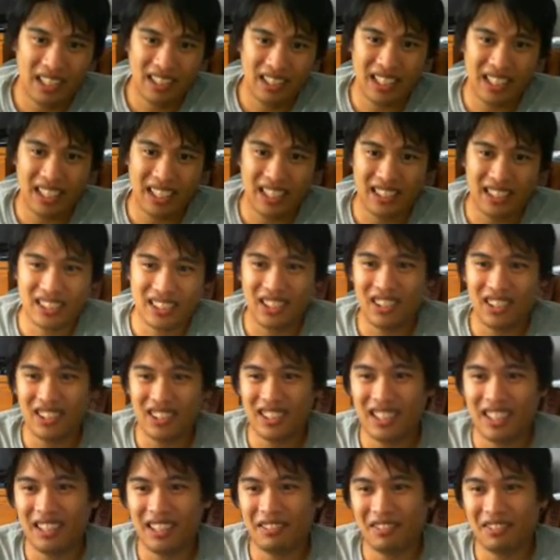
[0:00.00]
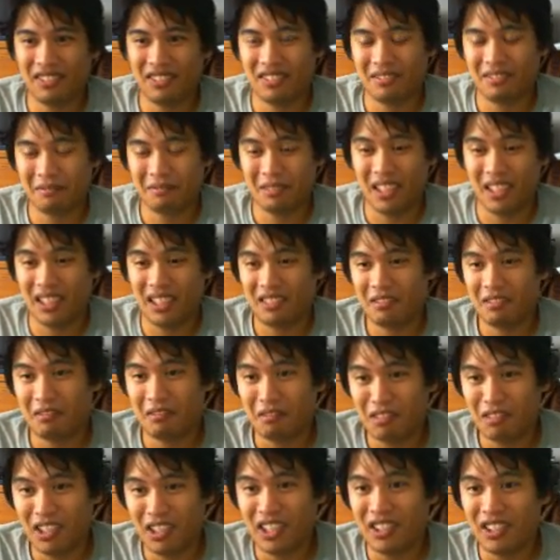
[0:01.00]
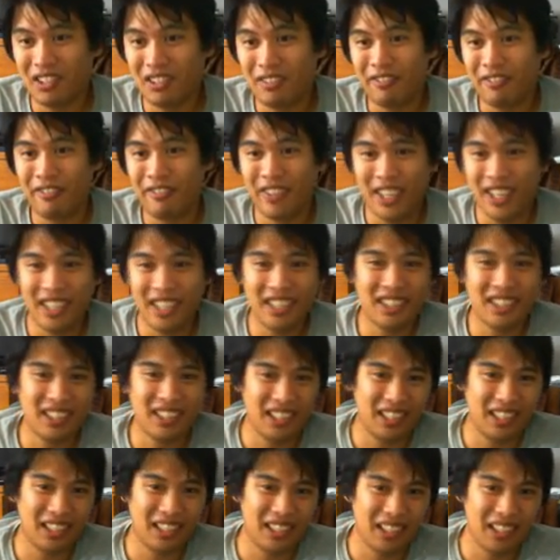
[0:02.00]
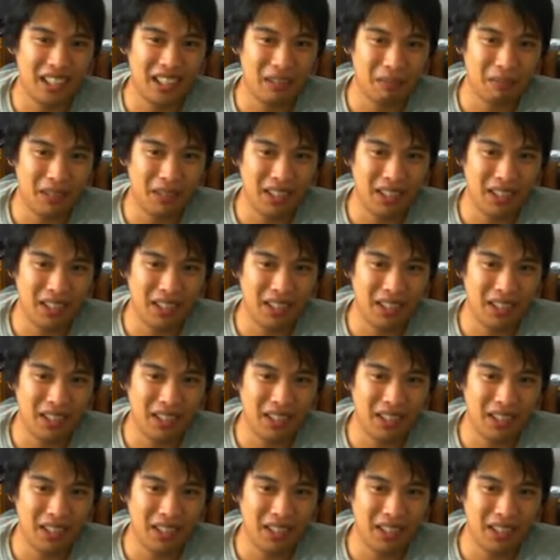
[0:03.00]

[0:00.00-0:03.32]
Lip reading: that it's hard to have, like, real faith in them